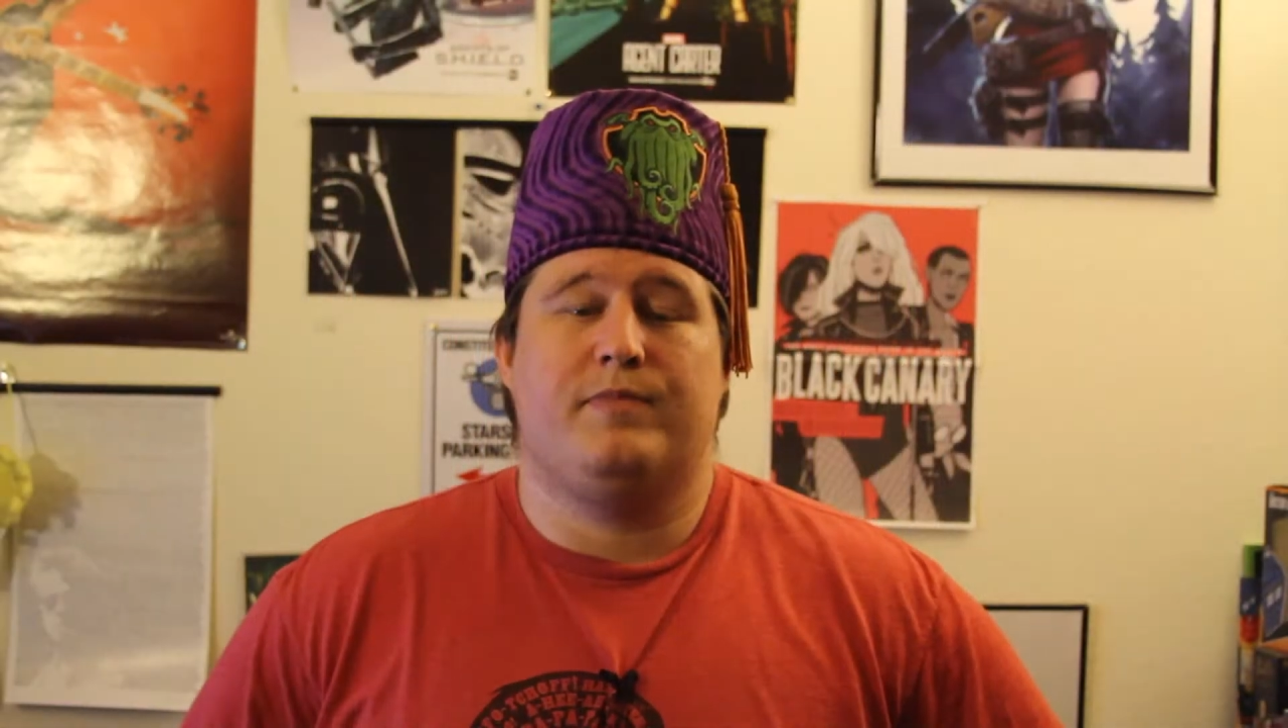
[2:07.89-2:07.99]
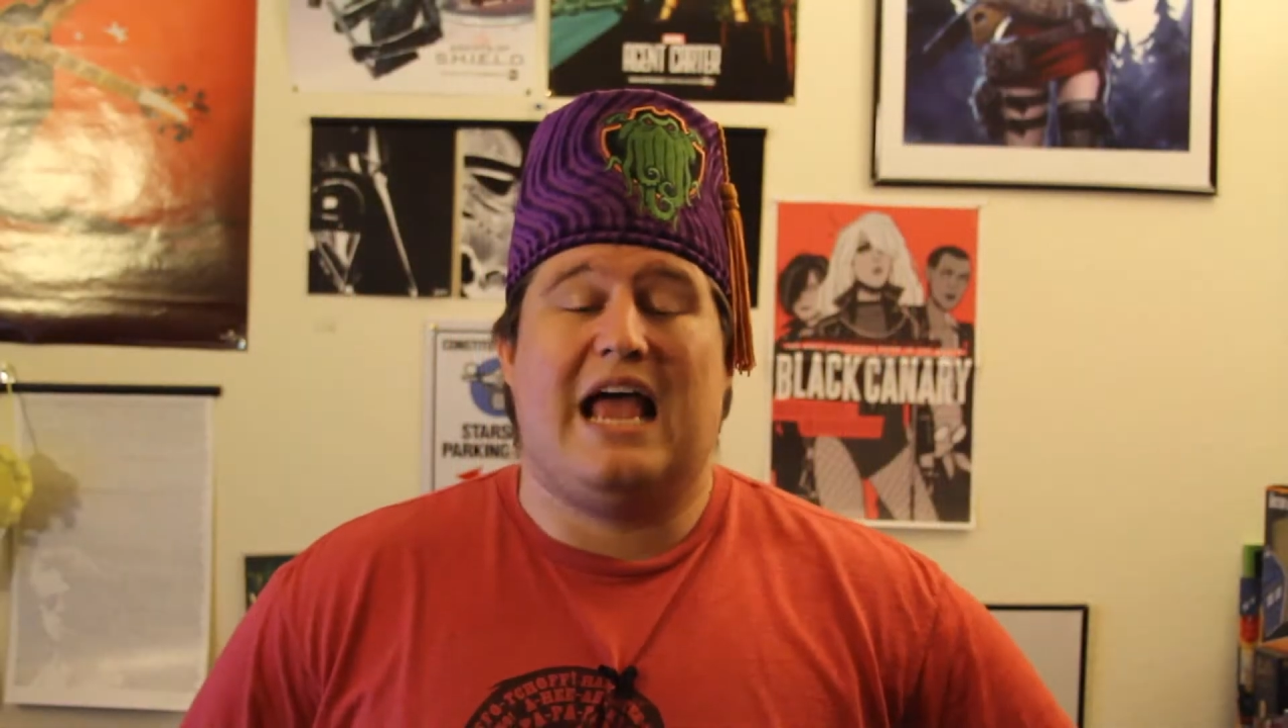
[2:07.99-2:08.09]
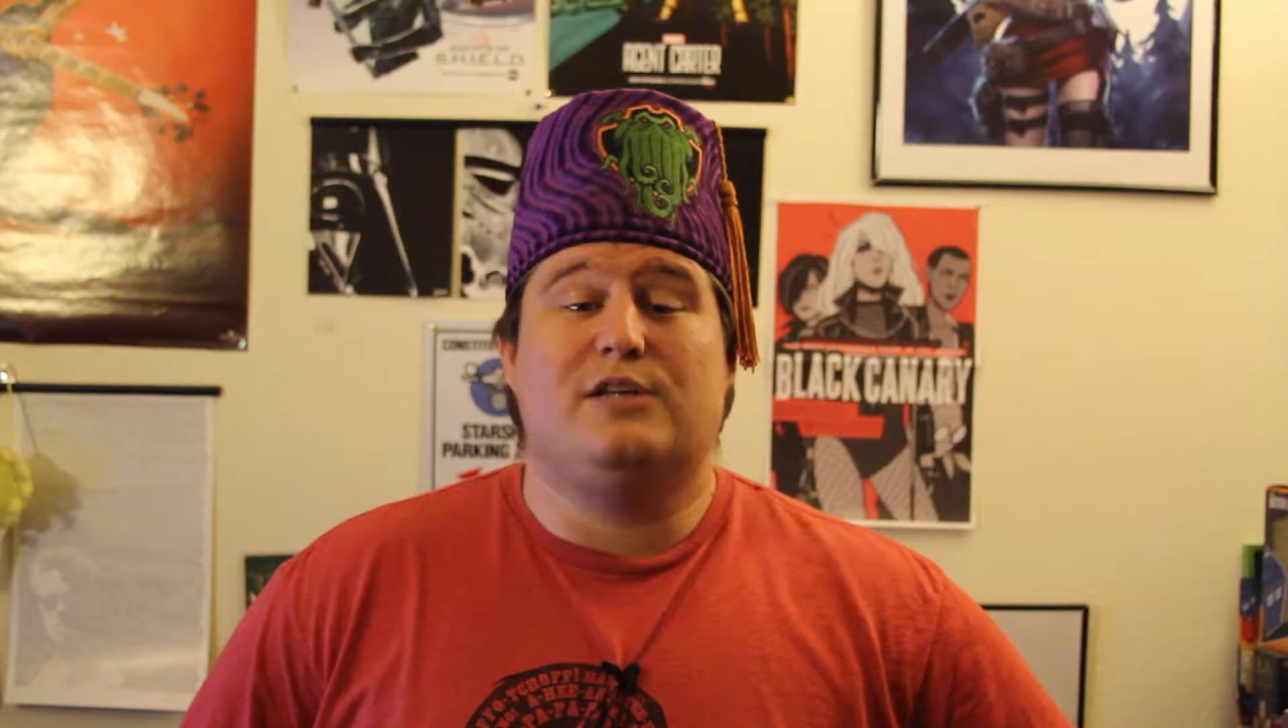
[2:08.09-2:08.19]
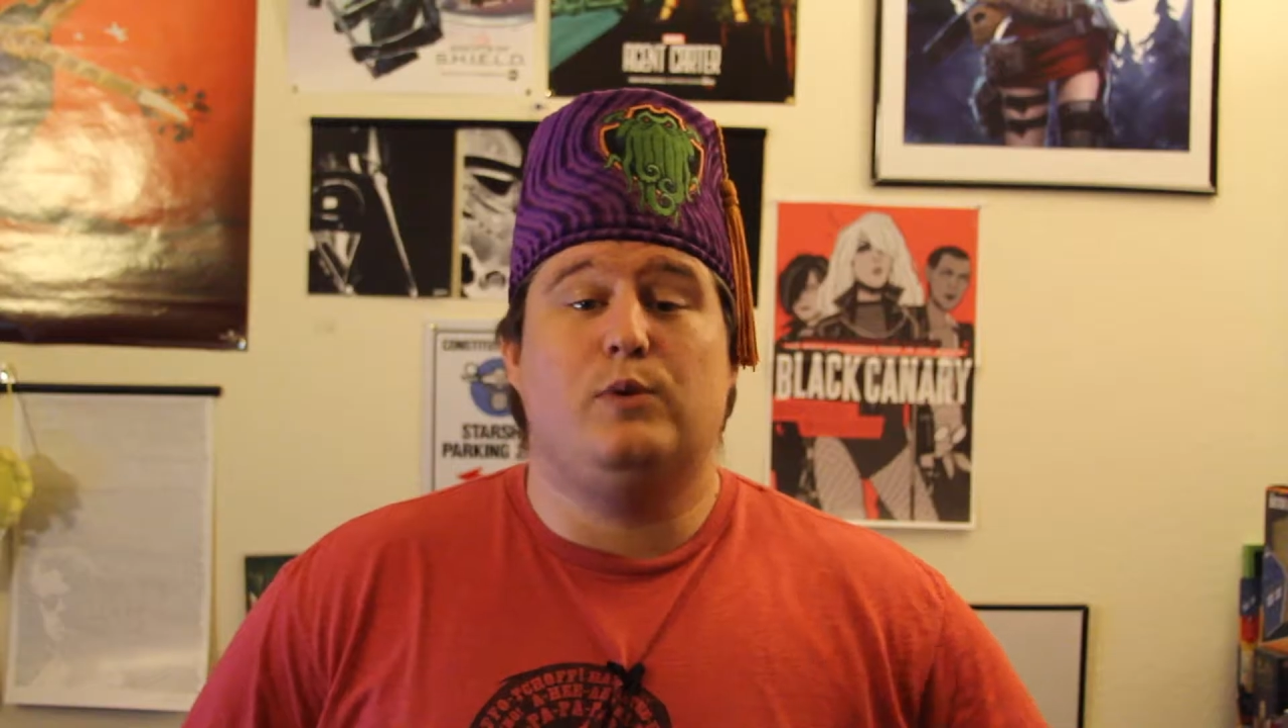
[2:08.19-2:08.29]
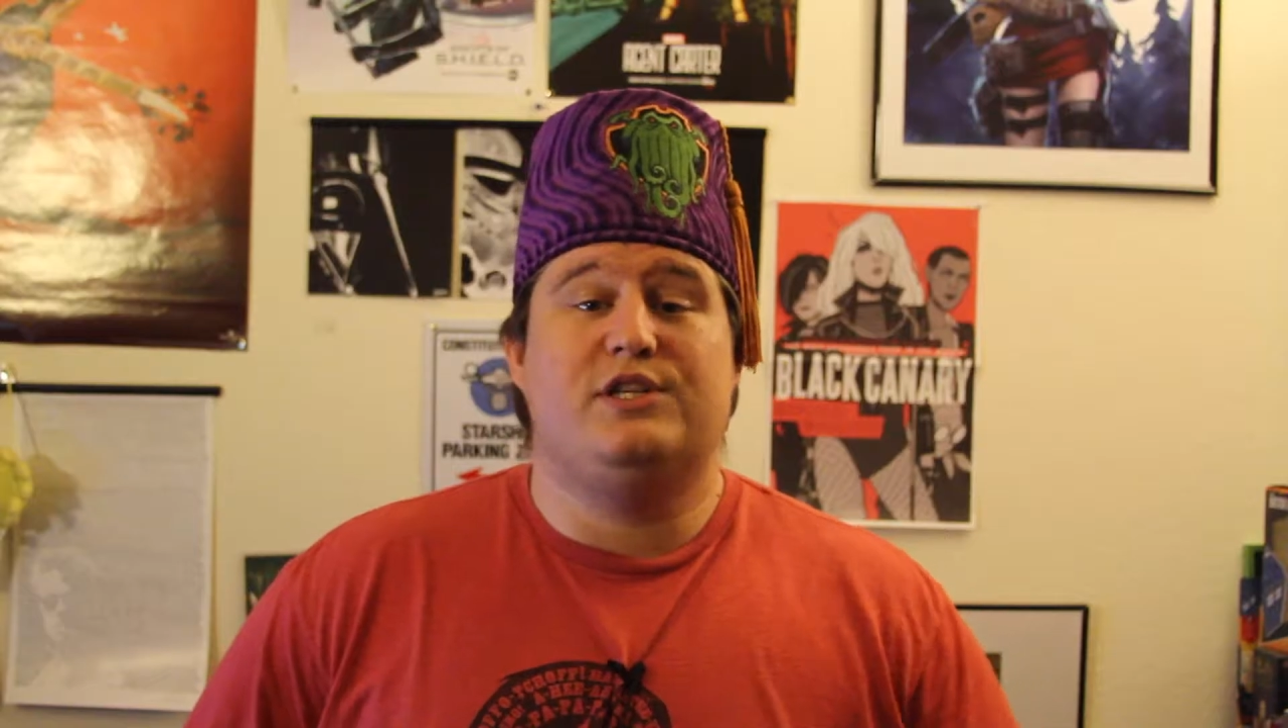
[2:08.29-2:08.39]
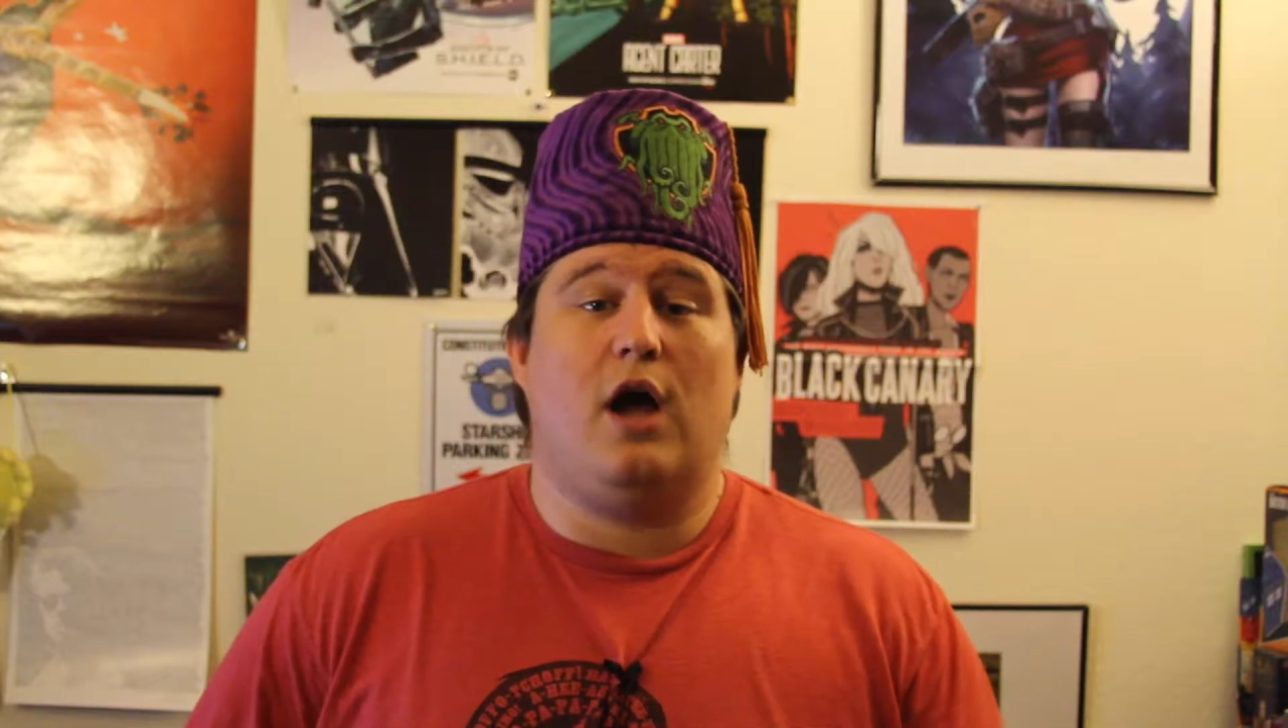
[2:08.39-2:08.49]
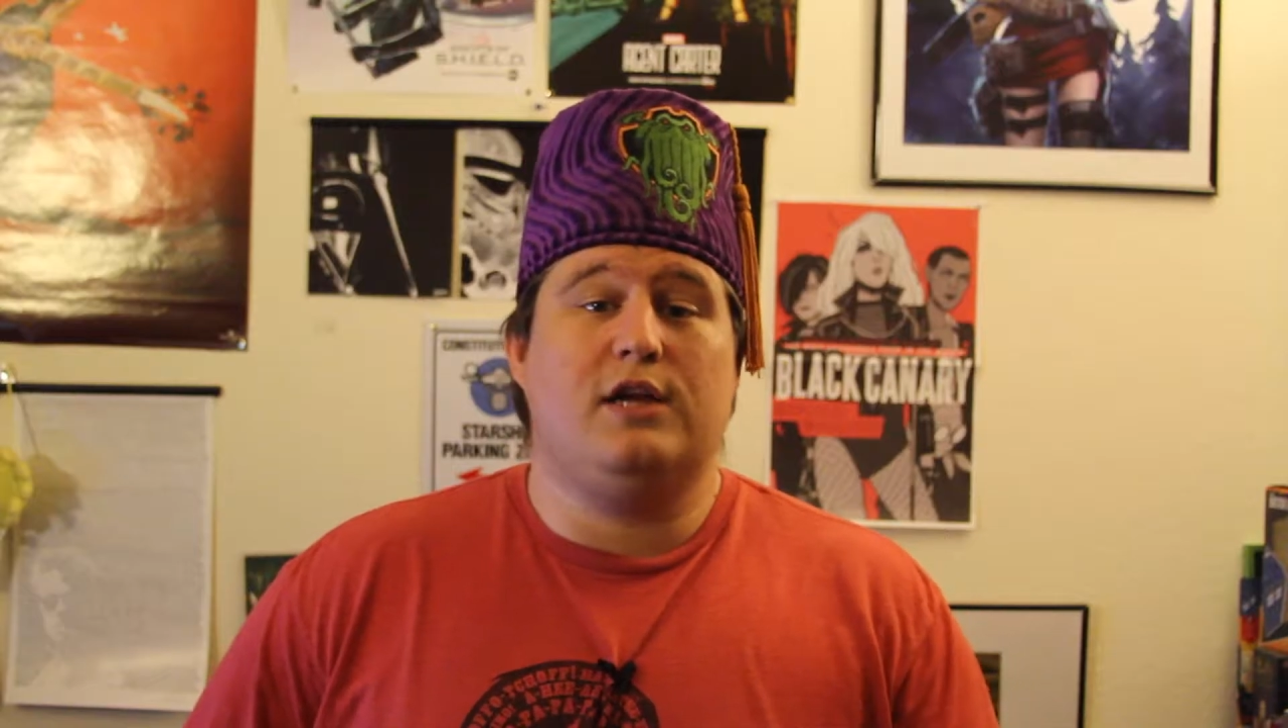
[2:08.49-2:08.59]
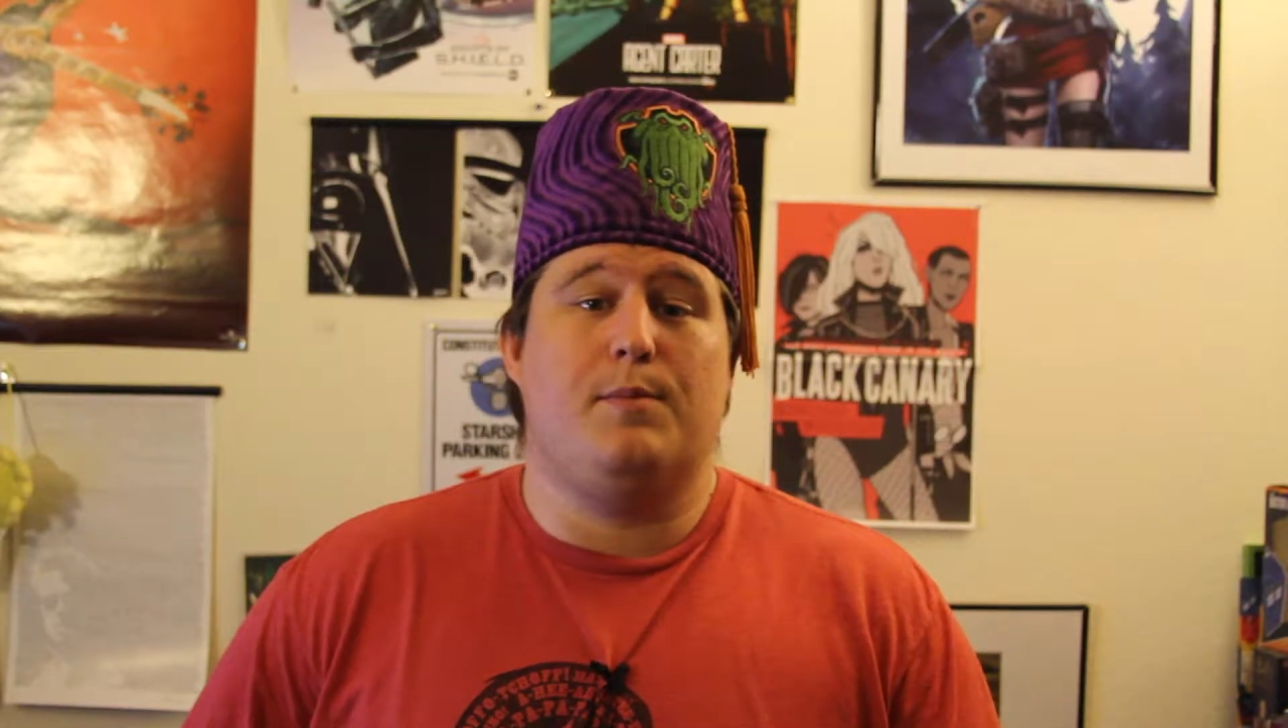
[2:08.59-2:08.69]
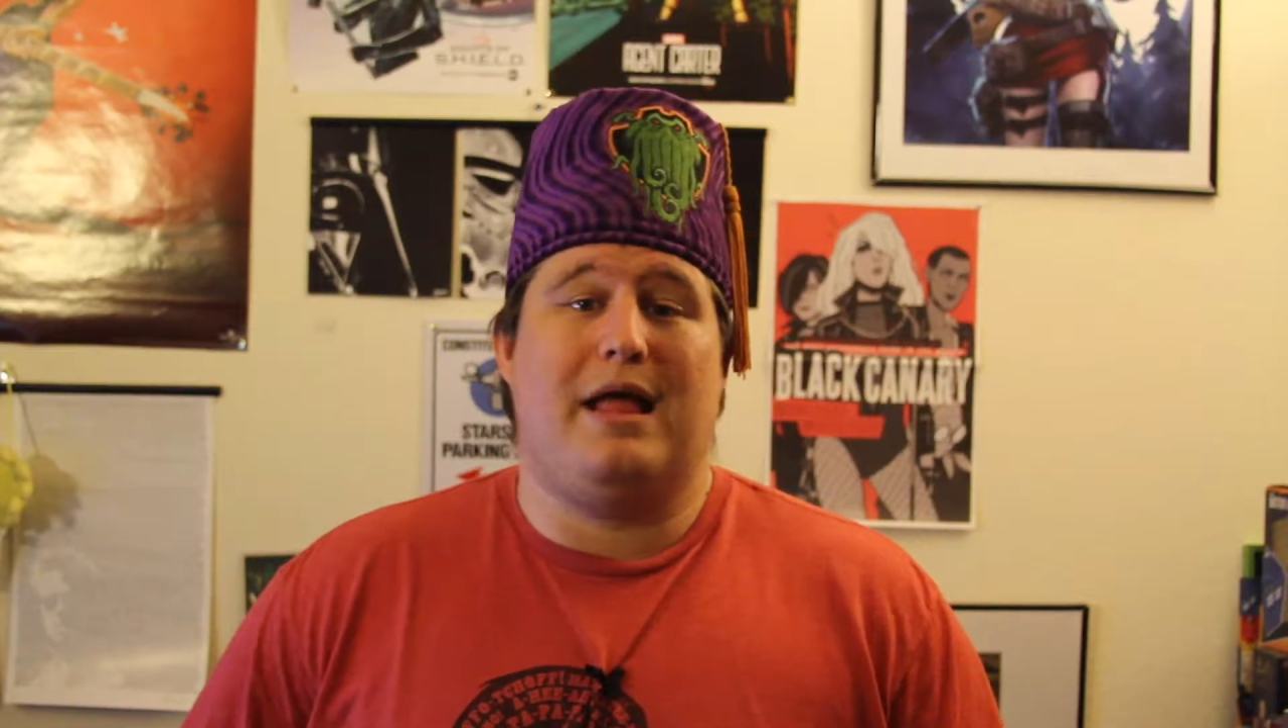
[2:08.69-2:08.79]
As we talked